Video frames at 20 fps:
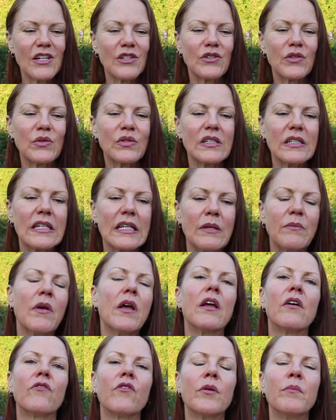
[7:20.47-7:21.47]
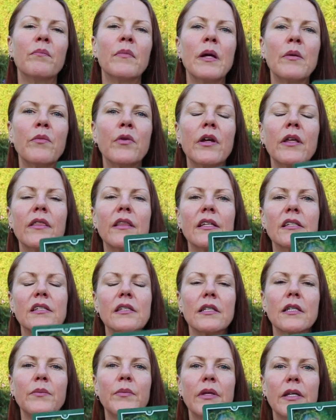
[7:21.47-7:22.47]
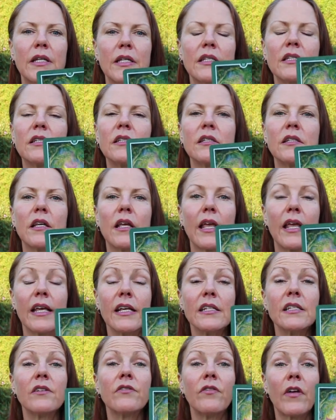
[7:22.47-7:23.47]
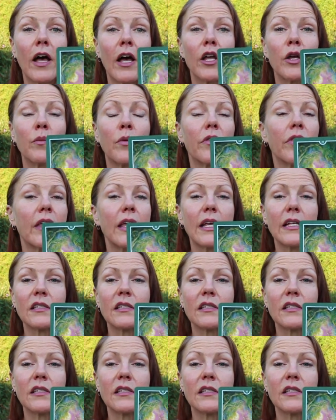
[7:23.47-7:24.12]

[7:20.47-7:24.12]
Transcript: sleep, remembering that sleep is a valuable thing.